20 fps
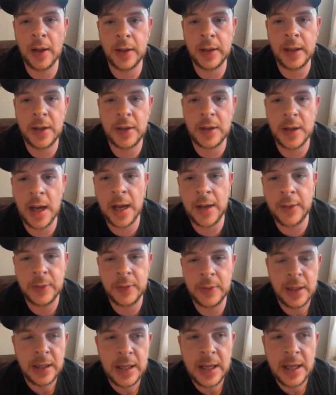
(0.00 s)
And I, I
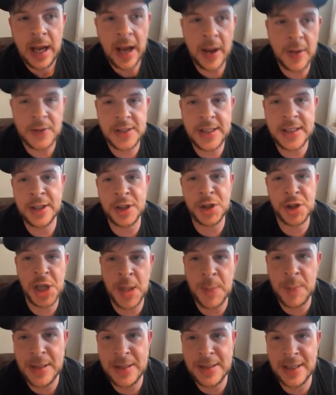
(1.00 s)
I've seen the
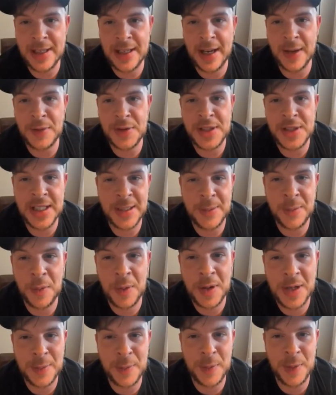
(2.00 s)
shape he's in. I've seen him
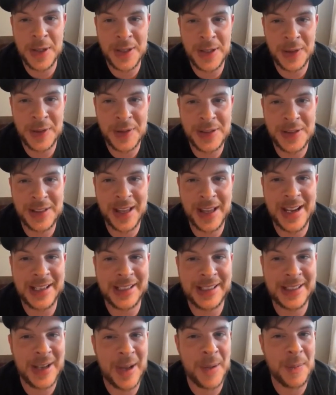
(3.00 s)
what he, what he looks
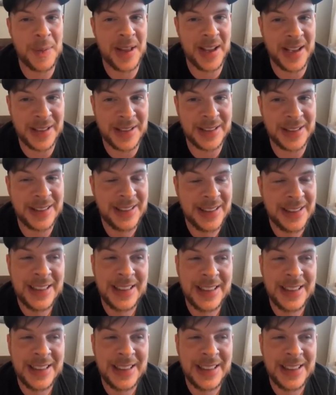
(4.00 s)
like, and I'm like, yeah.